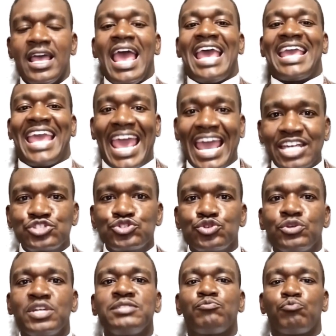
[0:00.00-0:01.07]
and
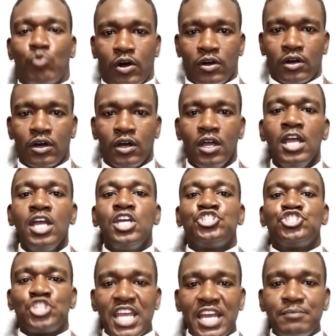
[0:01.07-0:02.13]
Andrew his brother,
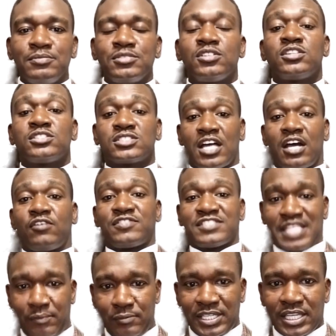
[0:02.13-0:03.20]
James the son of
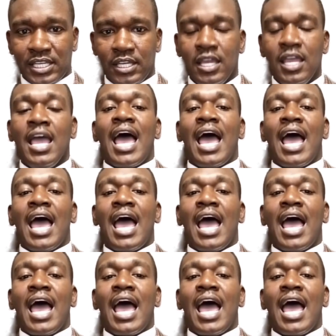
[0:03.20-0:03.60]
Zebedee,